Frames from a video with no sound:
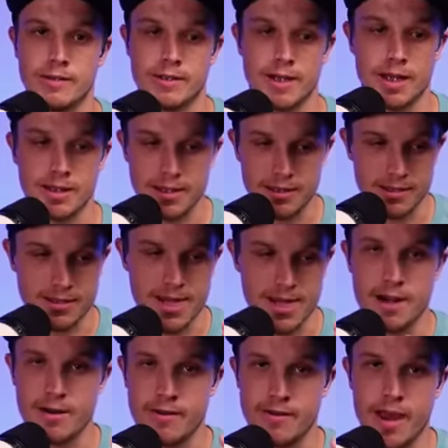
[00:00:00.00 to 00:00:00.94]
And I think the
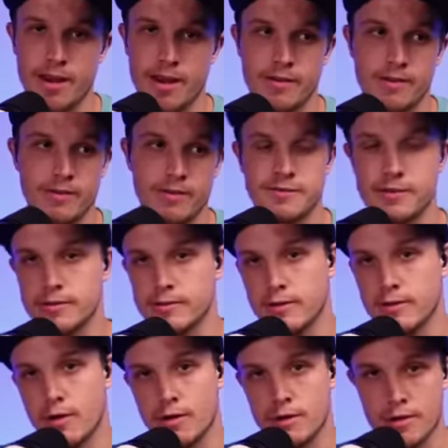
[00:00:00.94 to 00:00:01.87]
tighter that is, the
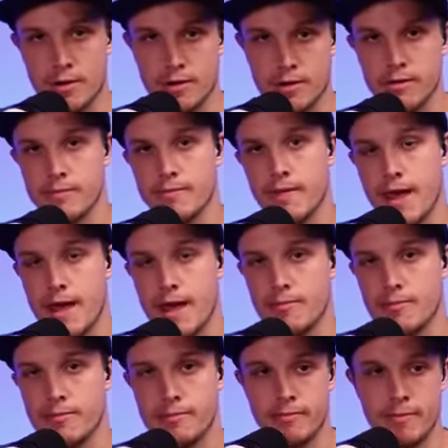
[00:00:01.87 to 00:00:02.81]
longer that
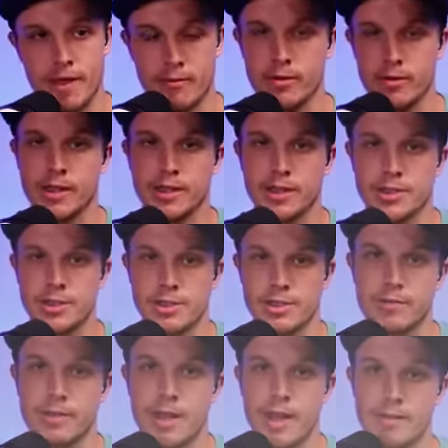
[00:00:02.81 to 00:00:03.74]
that
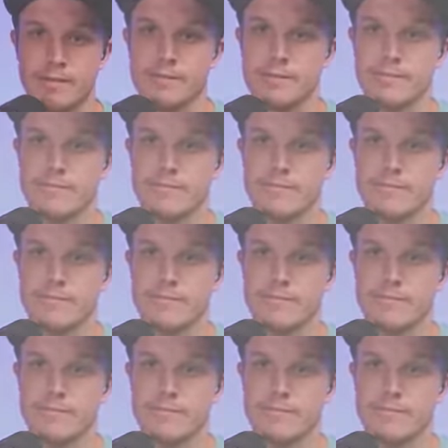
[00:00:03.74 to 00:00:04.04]
relationship lasts.